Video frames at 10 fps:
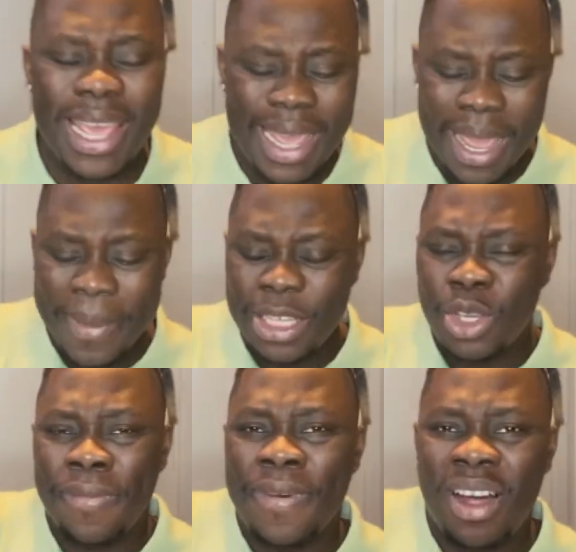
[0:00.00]
it makes your
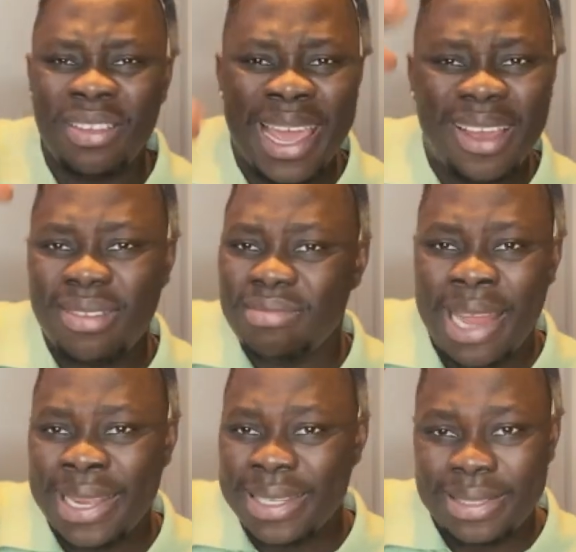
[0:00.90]
file like
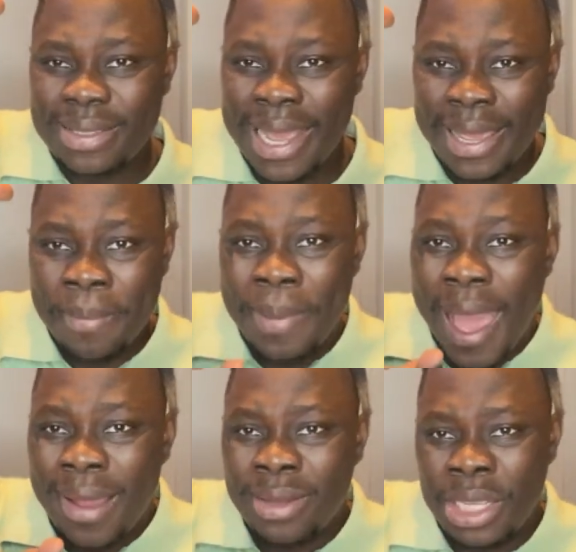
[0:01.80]
this, like a
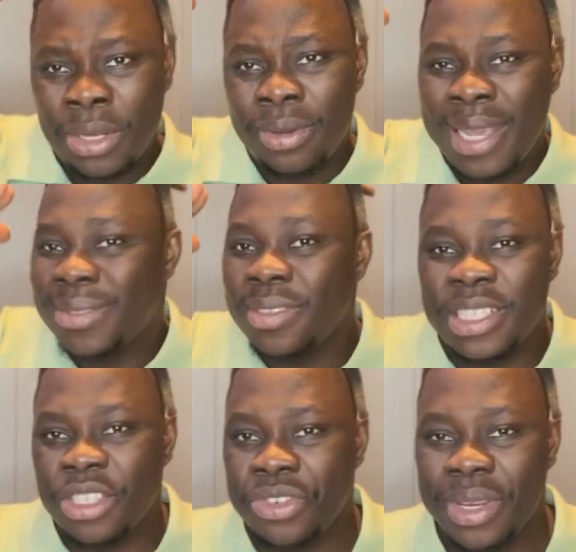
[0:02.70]
pile. You know, it's not
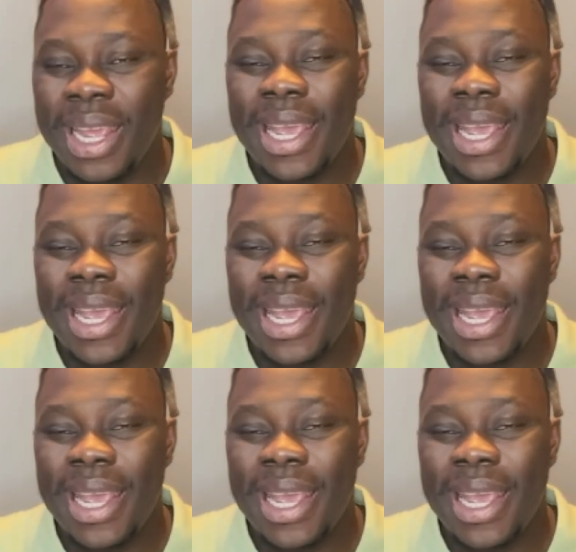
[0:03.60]
necessary.